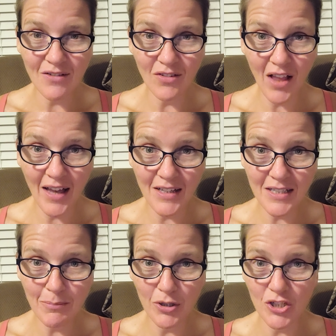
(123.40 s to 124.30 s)
of
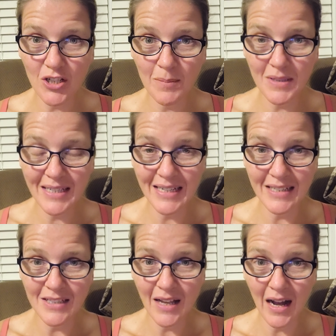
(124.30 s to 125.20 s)
legs, push-ups,
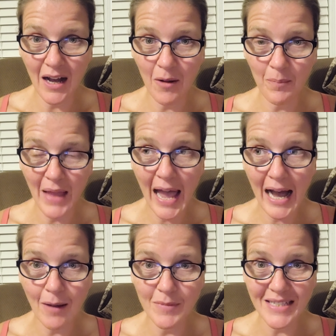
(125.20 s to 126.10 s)
and
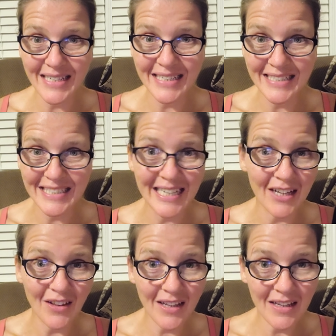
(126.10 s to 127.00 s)
abs in
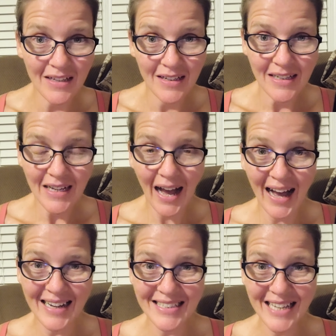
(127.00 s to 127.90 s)
daily.
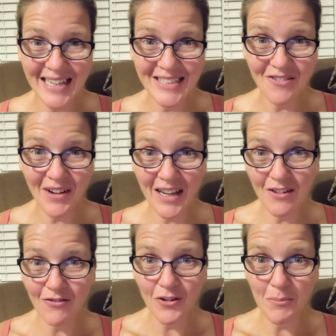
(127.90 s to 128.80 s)
I tend to
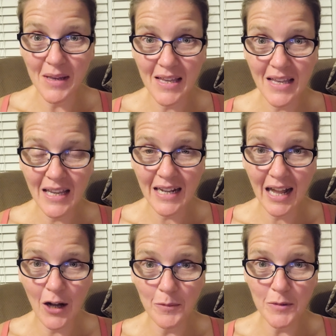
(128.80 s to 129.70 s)
find for me, it
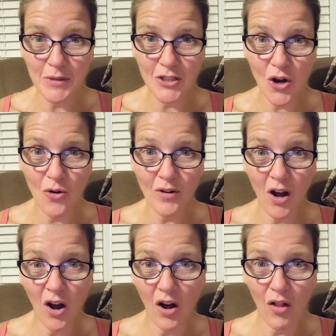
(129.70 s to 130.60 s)
helps me tone
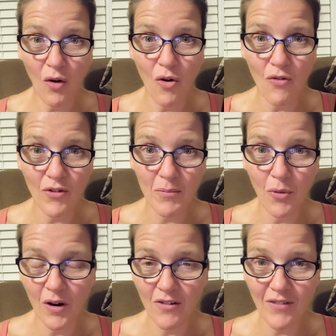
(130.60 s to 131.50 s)
all over
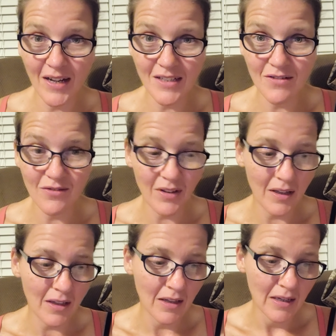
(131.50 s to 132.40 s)
more
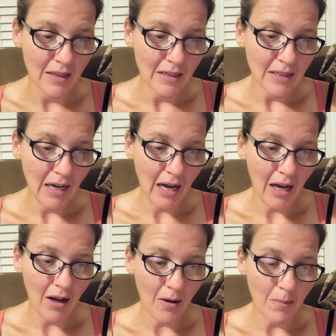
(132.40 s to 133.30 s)
effectively
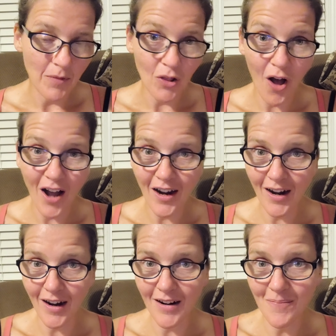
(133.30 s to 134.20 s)

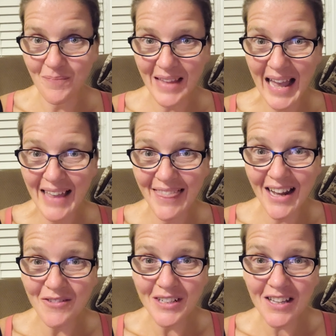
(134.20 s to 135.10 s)
longer. And
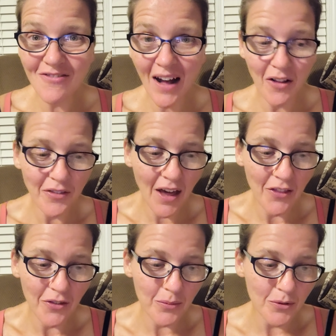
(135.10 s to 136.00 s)
then really followed
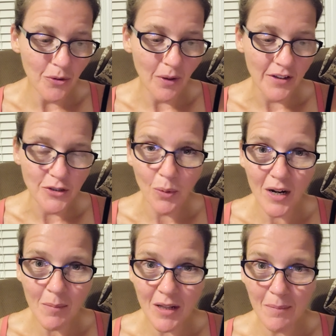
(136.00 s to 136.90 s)
that through with a
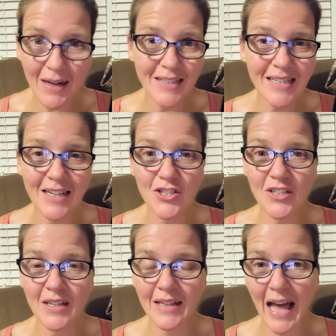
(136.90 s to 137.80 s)
20-minute
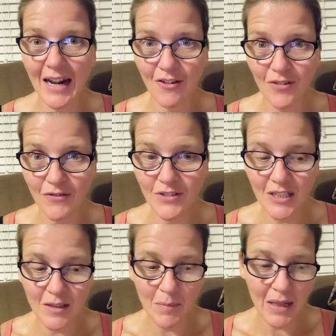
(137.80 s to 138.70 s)
meditation and a
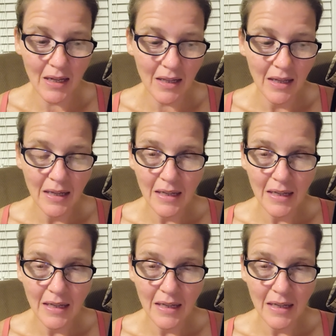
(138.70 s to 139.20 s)
15-minute